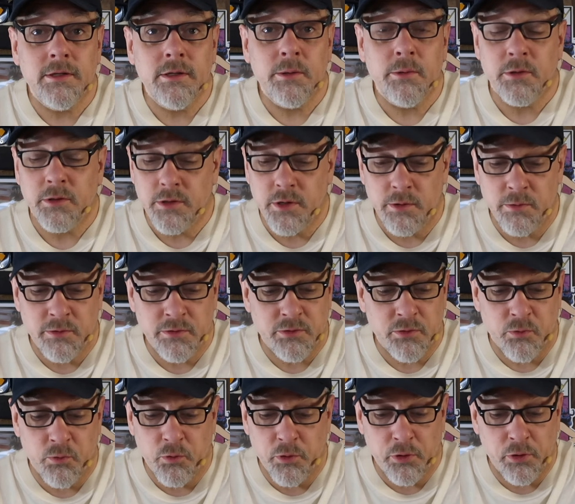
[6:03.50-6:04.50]
It was it was
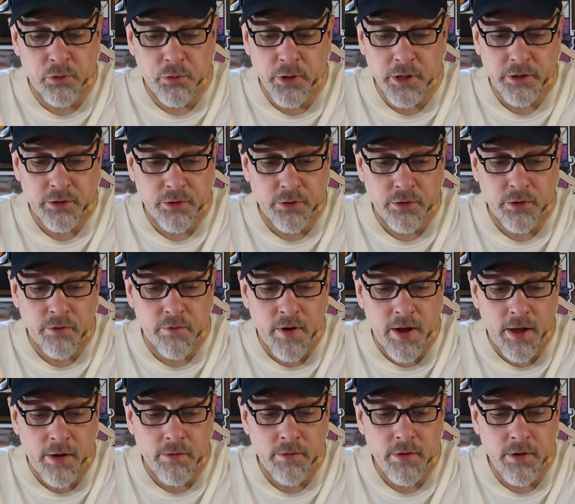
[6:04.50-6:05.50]
a real quick
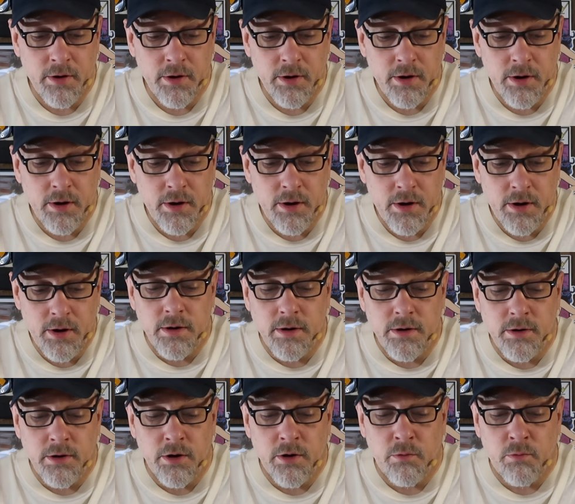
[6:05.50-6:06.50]
turnaround.
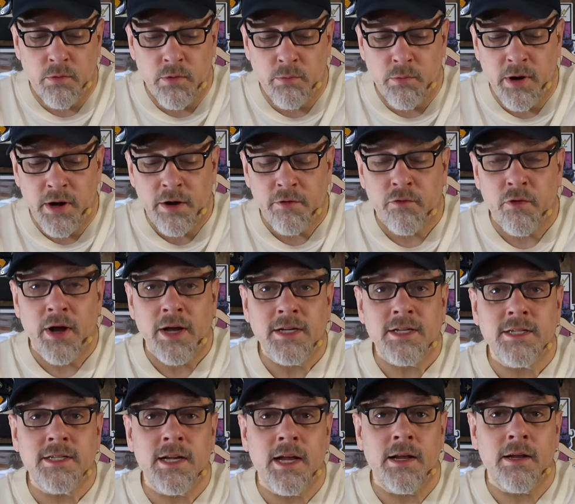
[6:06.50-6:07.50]
You know, whenever I
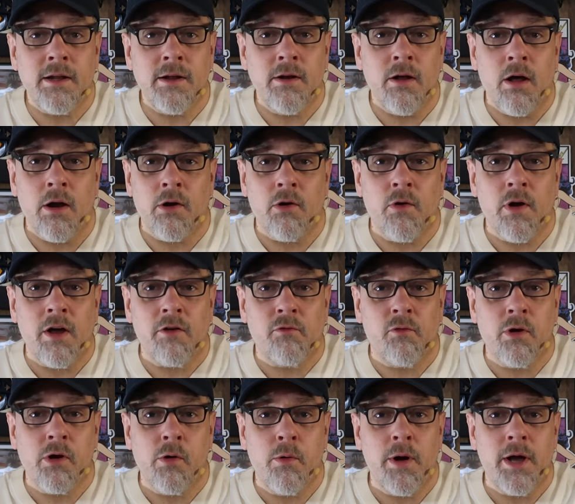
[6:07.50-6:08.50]
sent an autograph
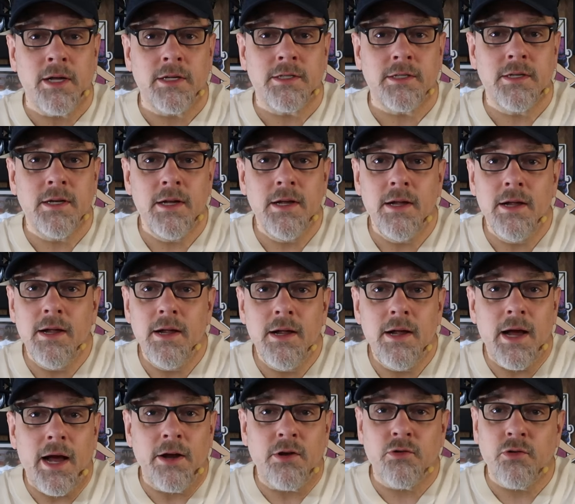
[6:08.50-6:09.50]
request,
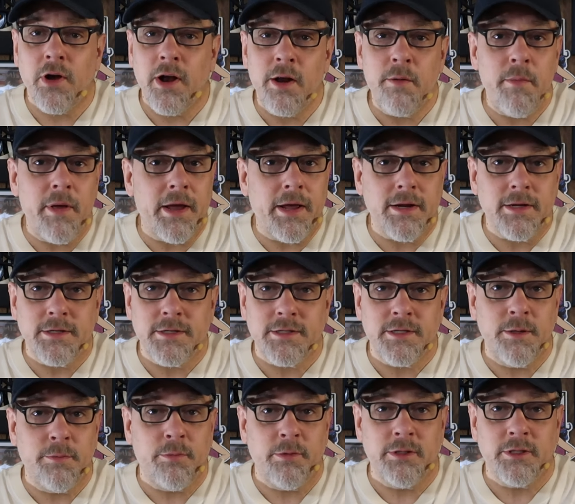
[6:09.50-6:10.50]
I try to make it as
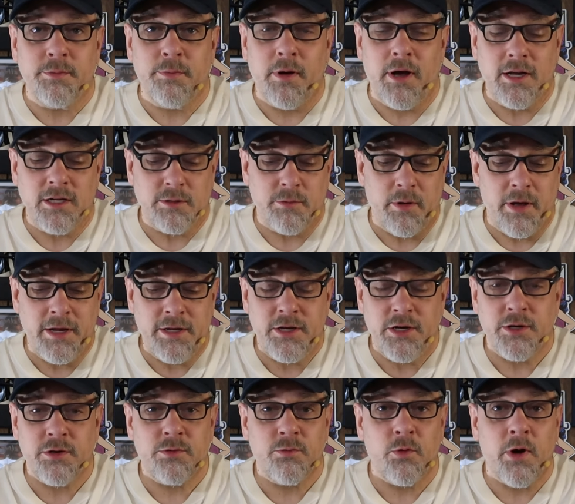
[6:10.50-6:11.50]
simple as possible. I
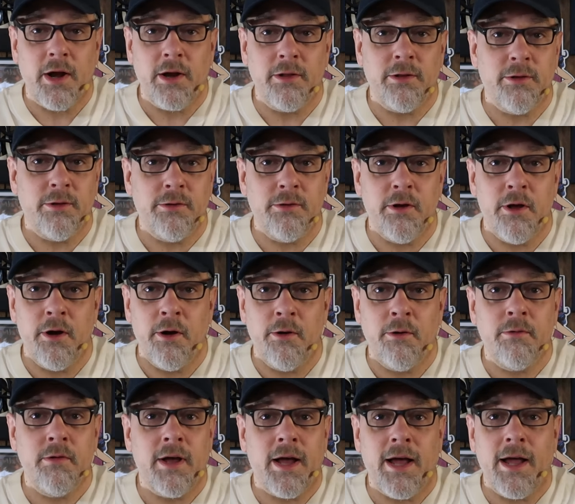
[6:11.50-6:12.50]
just write a little
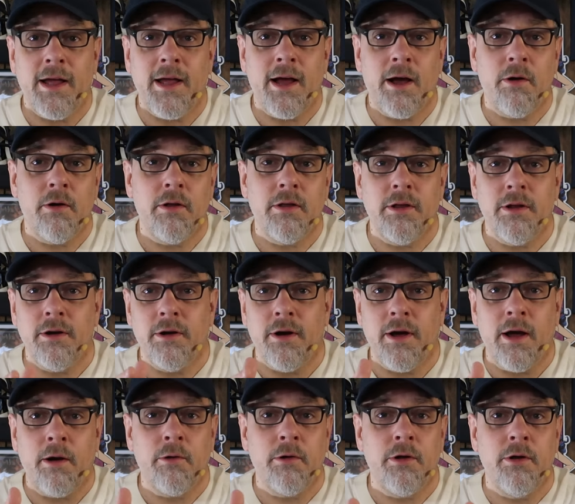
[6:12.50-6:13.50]
note, "Hi, how are you know
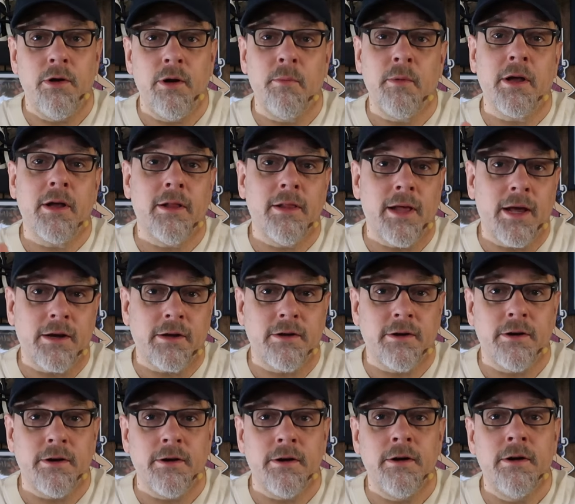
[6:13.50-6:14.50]
how are you? I'm a
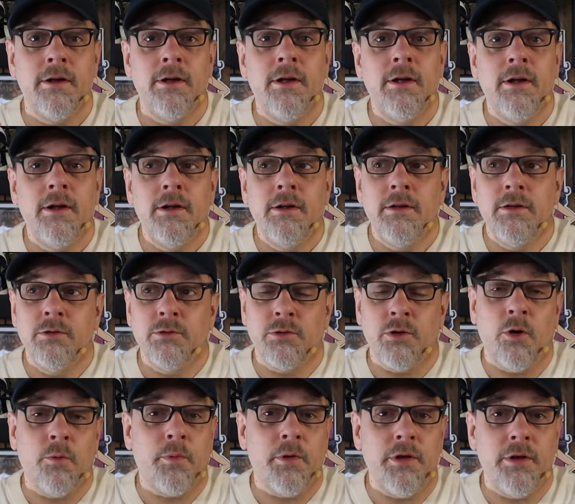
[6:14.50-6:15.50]
collector. I was
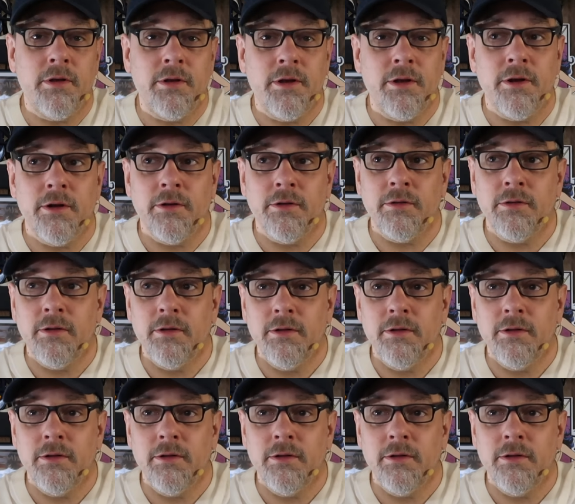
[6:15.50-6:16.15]
hoping you know